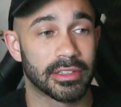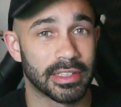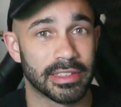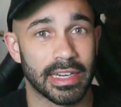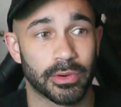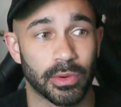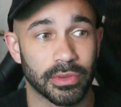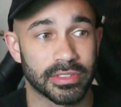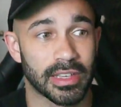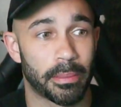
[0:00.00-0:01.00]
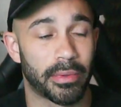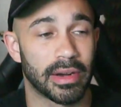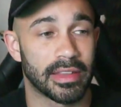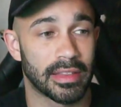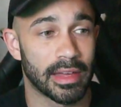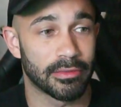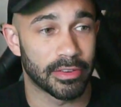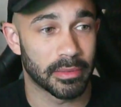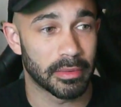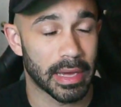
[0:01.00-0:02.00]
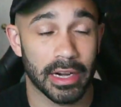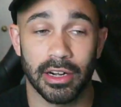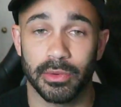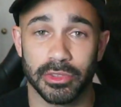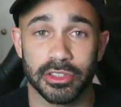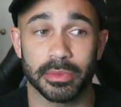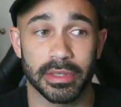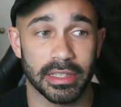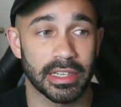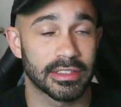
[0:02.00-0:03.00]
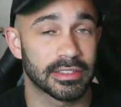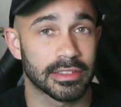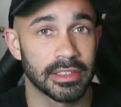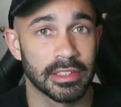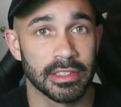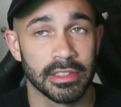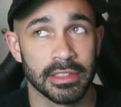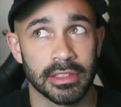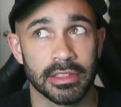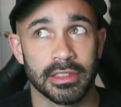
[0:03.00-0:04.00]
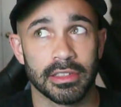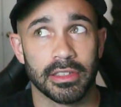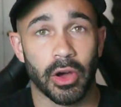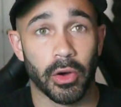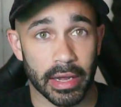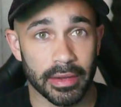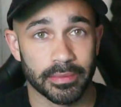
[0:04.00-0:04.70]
and that will separate them from the background, which is pretty nice. Okay,